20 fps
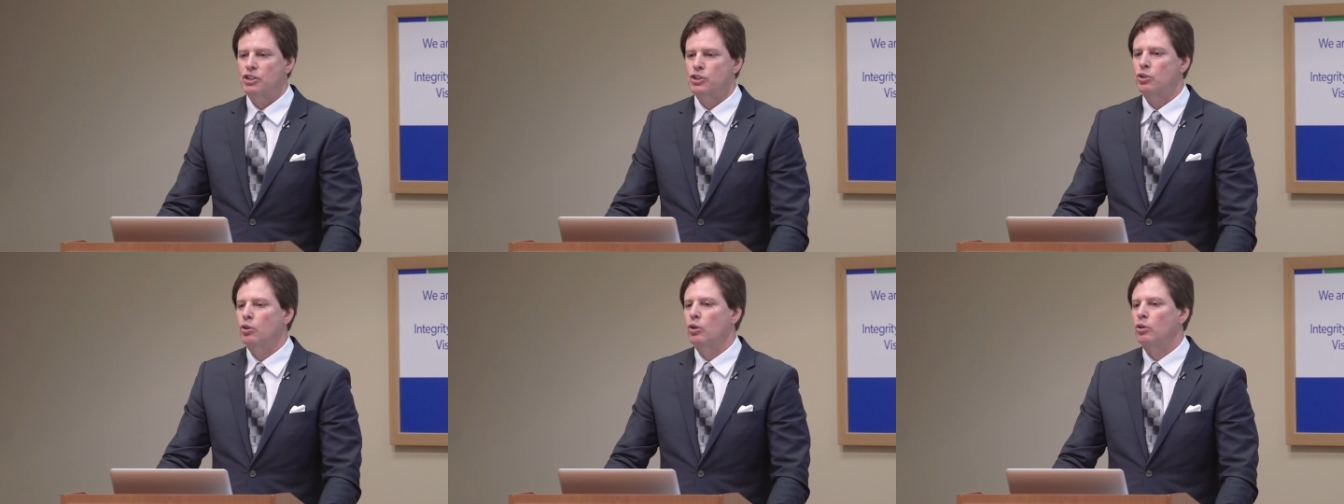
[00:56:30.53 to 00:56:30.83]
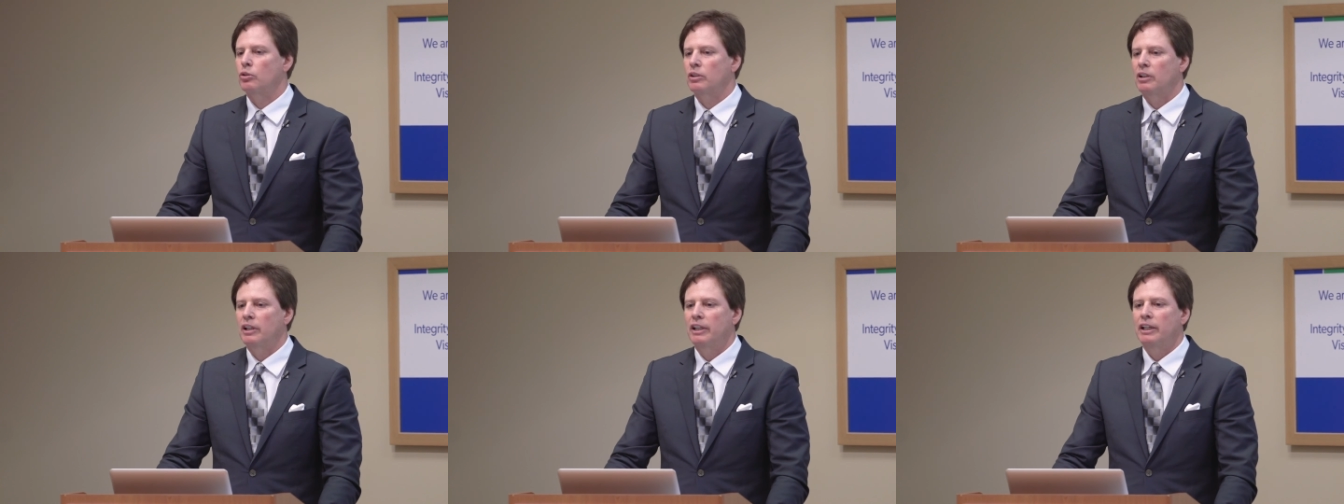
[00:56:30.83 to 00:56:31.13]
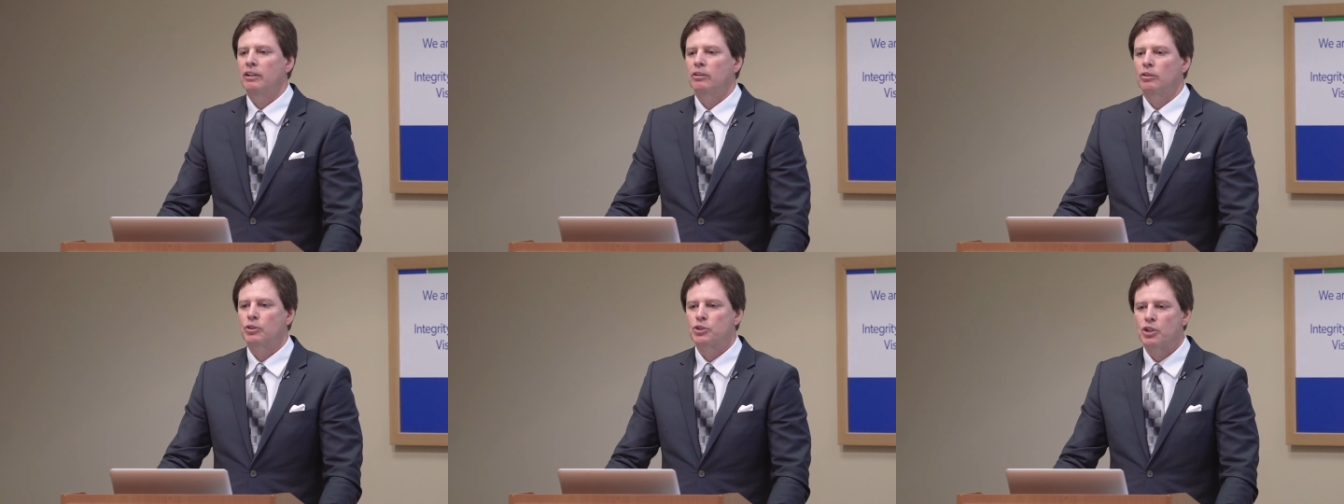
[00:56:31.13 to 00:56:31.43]
controlled
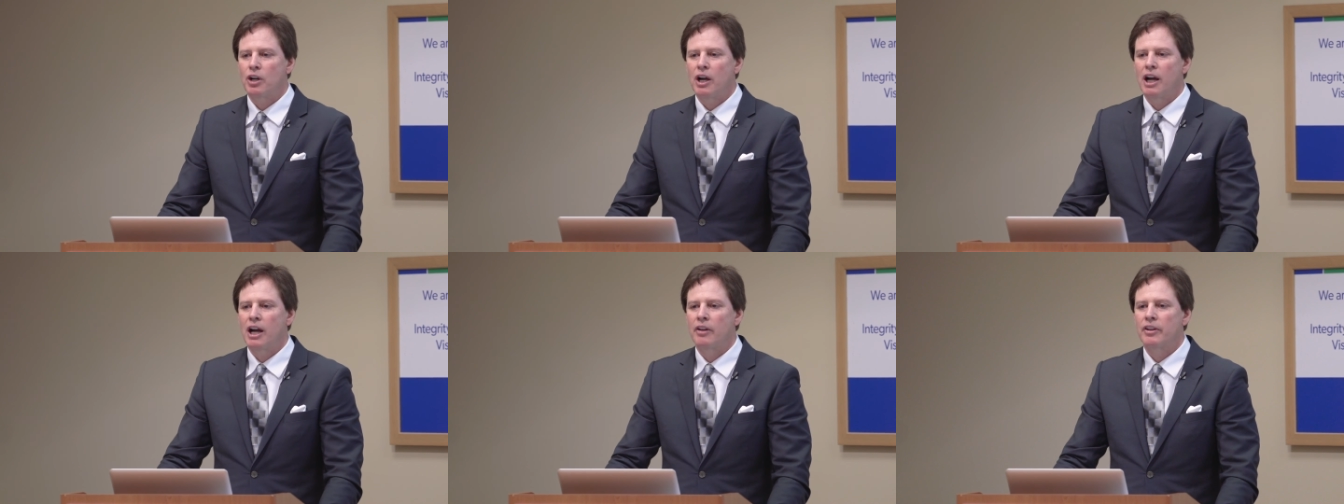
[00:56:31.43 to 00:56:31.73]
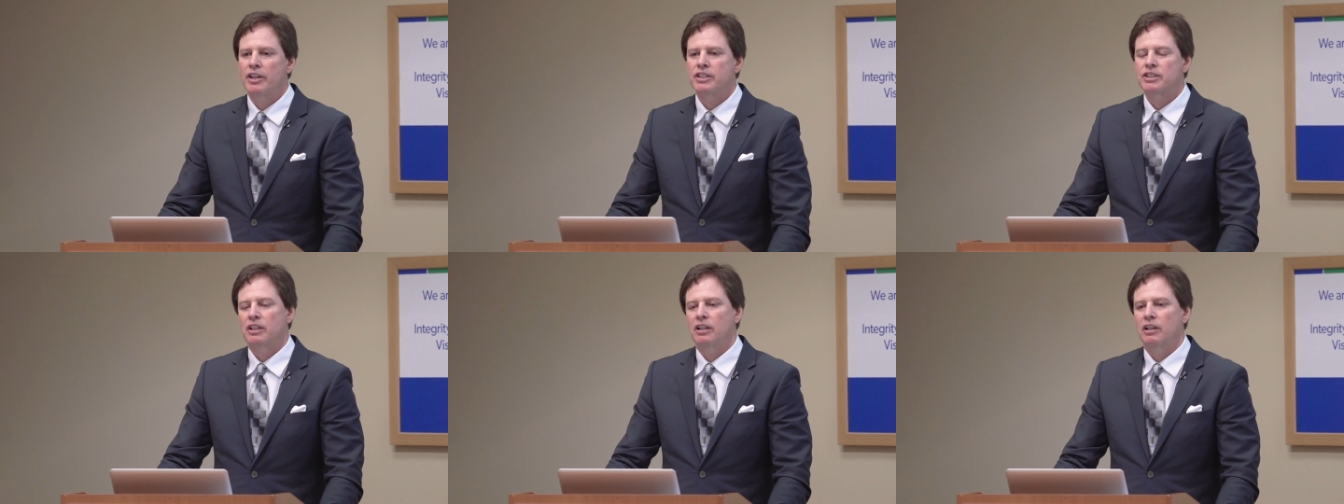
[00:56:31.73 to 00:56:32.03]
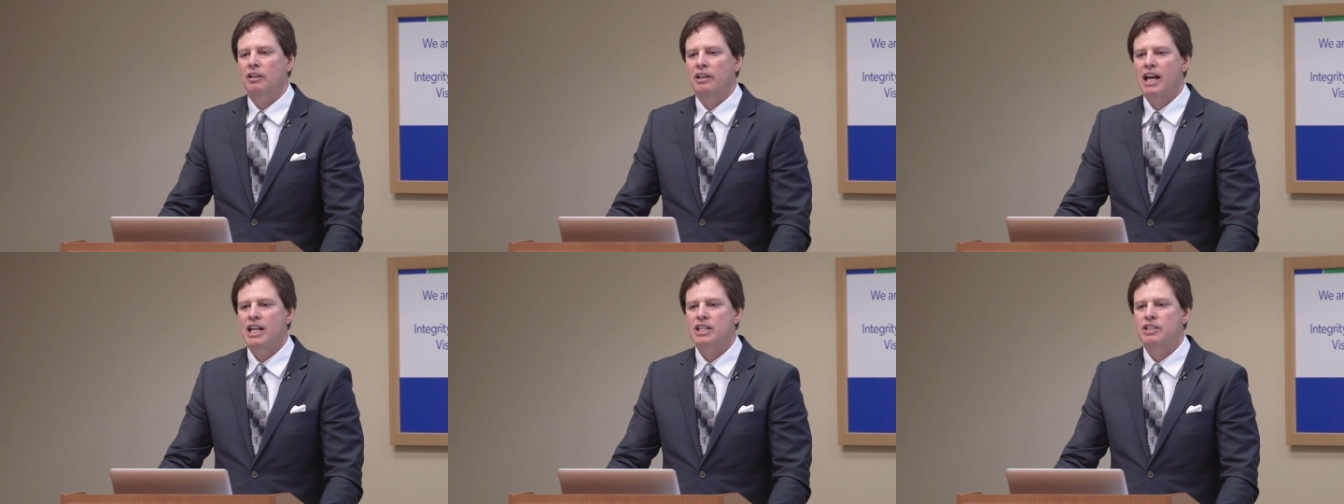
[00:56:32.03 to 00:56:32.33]
clinical trial that's
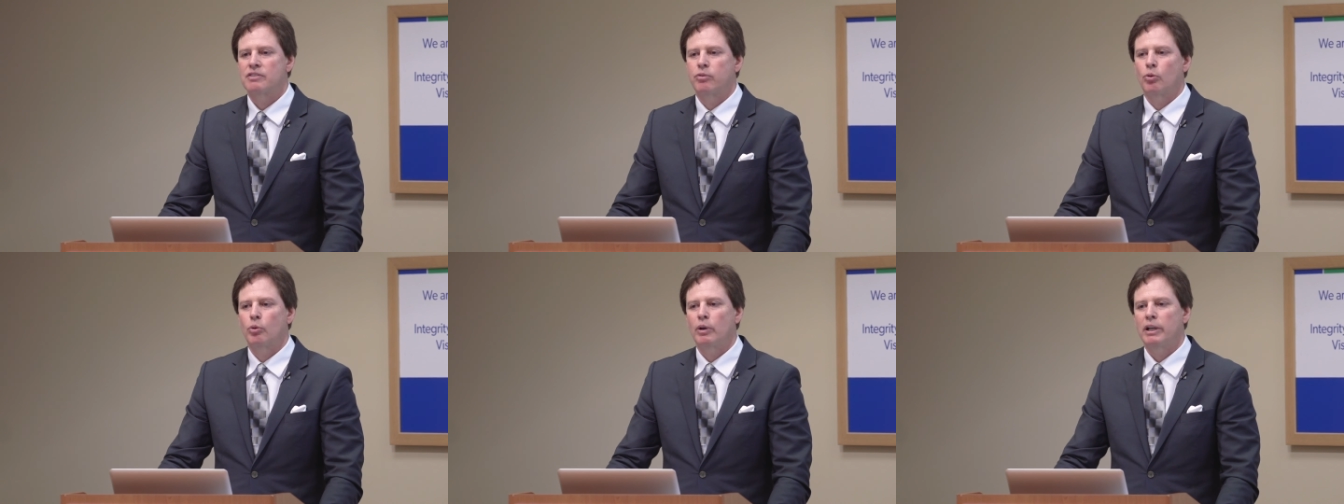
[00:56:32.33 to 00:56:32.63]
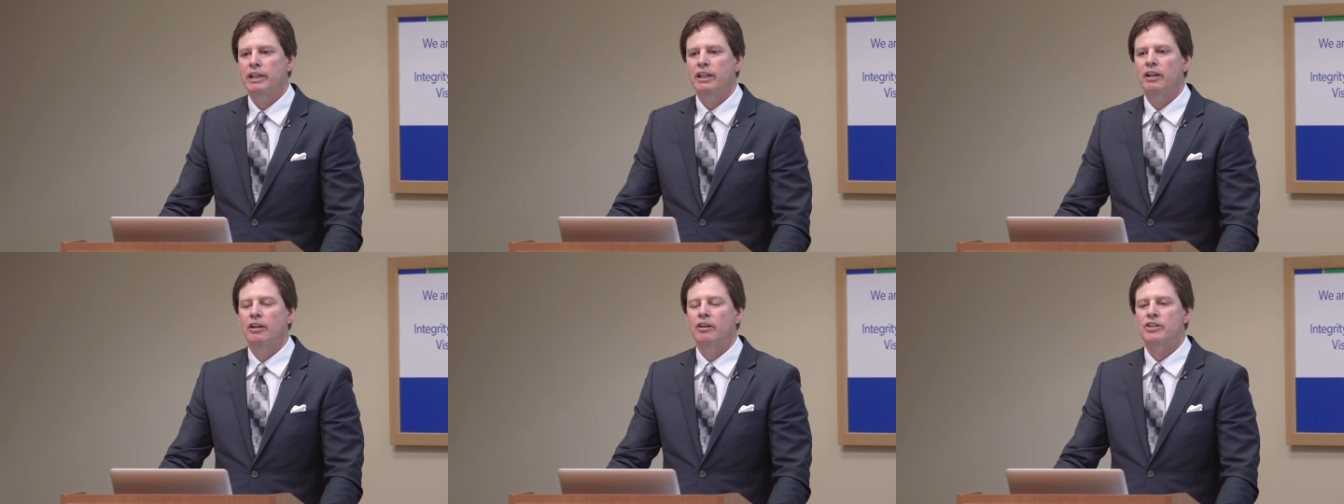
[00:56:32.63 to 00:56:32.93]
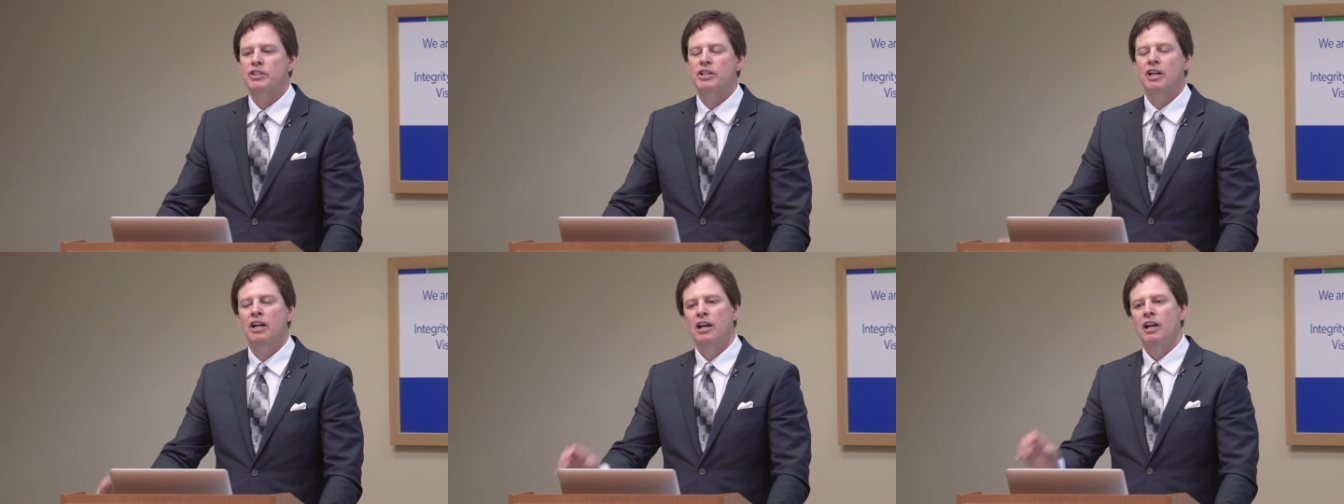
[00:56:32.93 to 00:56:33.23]
going to last 40
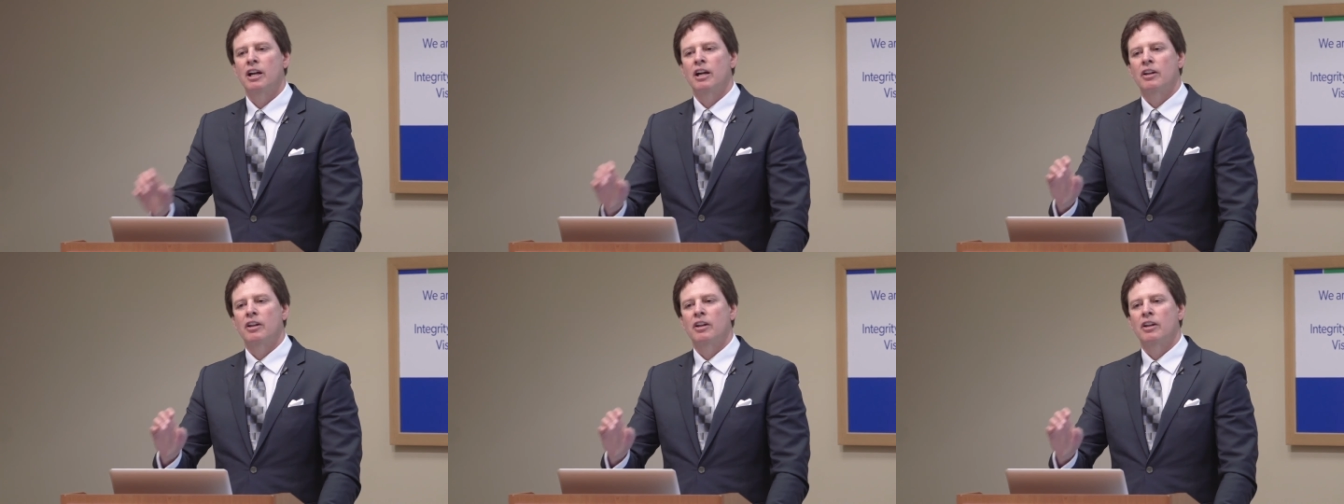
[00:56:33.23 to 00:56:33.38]
years.